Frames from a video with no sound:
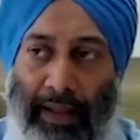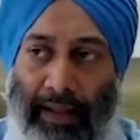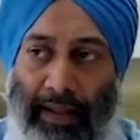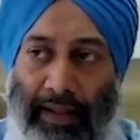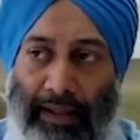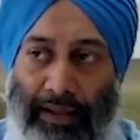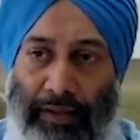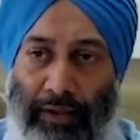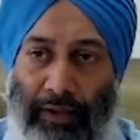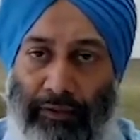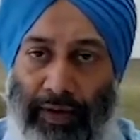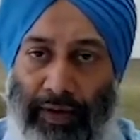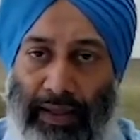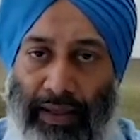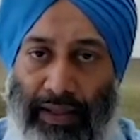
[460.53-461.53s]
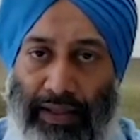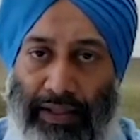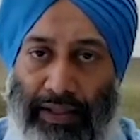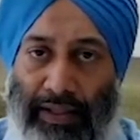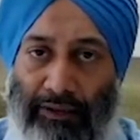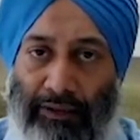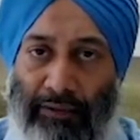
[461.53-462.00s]
It's not
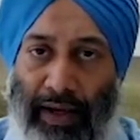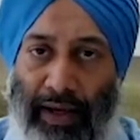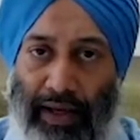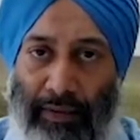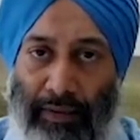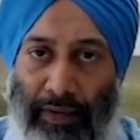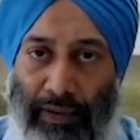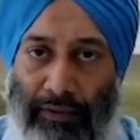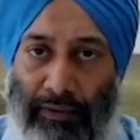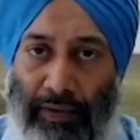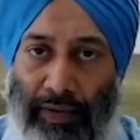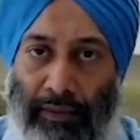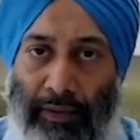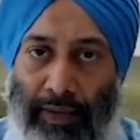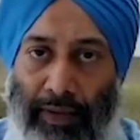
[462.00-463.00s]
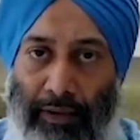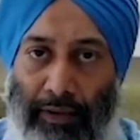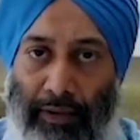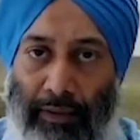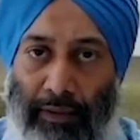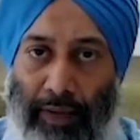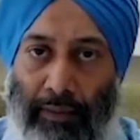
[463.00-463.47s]
financially viable for a
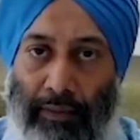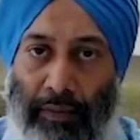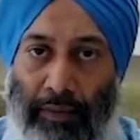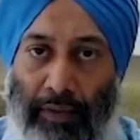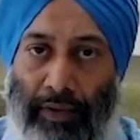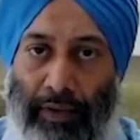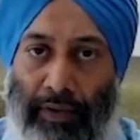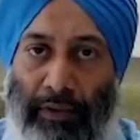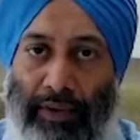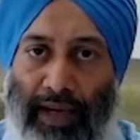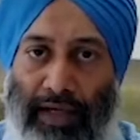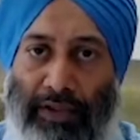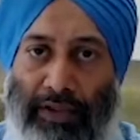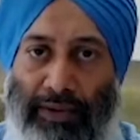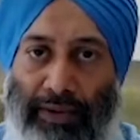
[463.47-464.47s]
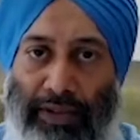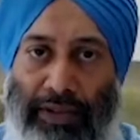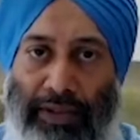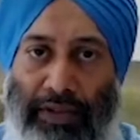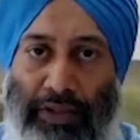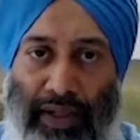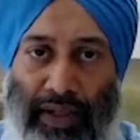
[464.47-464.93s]
petrol pump owner to
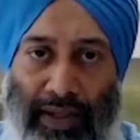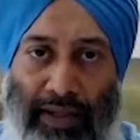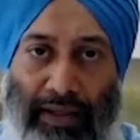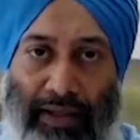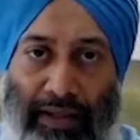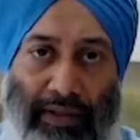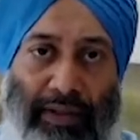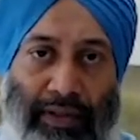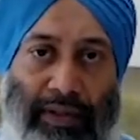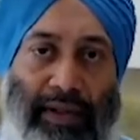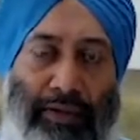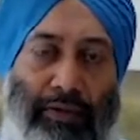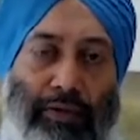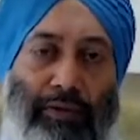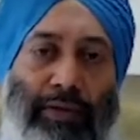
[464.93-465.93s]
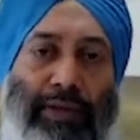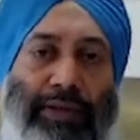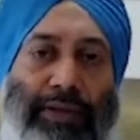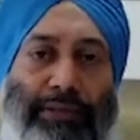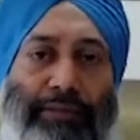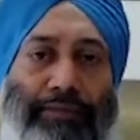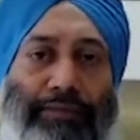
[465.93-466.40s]
actually check within 10
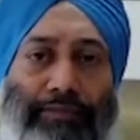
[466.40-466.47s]
rupees.